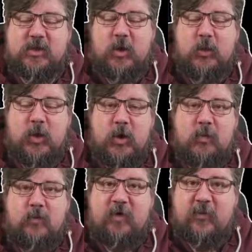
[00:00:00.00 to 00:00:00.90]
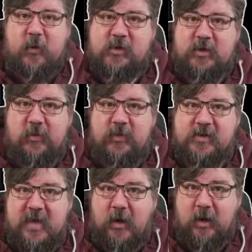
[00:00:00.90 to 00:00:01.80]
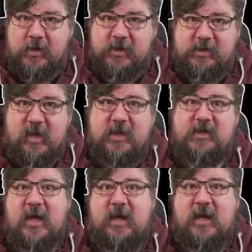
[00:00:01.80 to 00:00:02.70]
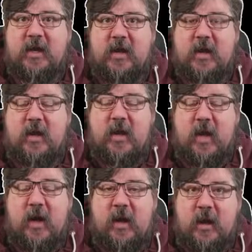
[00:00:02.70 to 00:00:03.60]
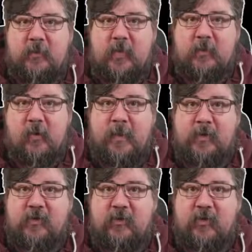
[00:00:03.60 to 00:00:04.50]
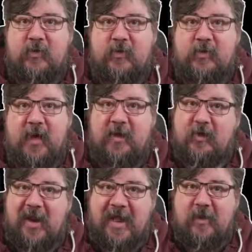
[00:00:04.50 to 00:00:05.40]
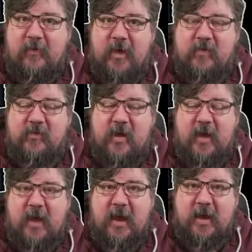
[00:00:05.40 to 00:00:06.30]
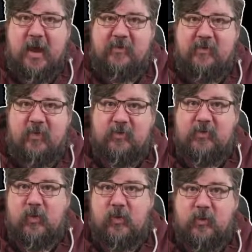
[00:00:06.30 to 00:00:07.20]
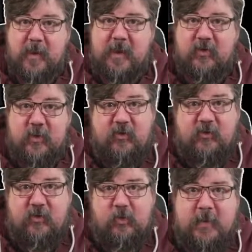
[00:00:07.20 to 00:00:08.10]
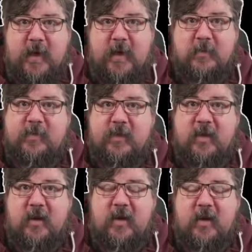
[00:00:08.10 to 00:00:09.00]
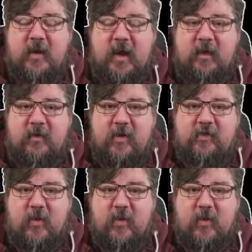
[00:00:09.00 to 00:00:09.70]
So really focusing on the technologies and understanding a little bit more about certain technical areas and getting guests on to talk me through and school me in a particular area.